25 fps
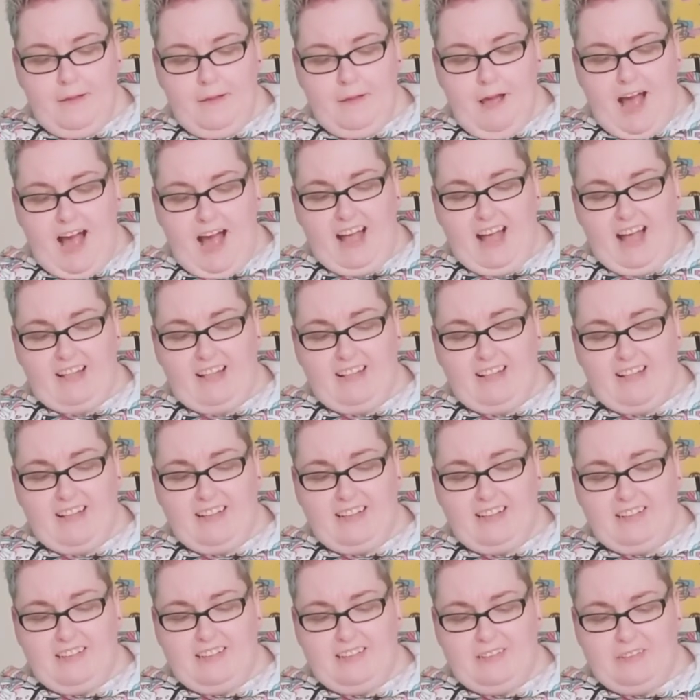I
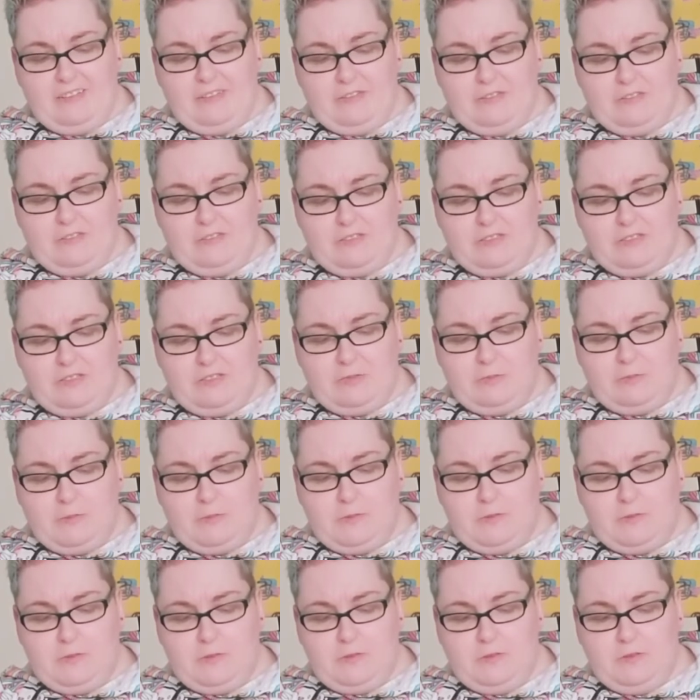tend to use a
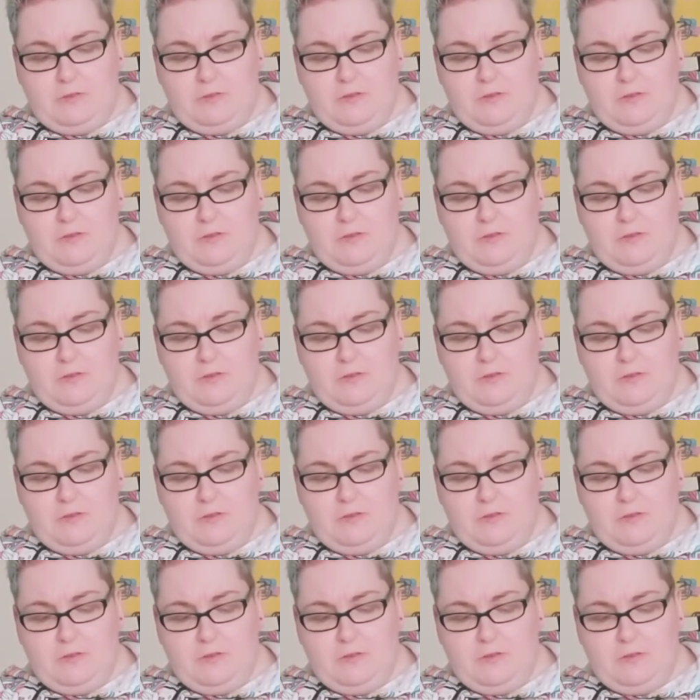spoon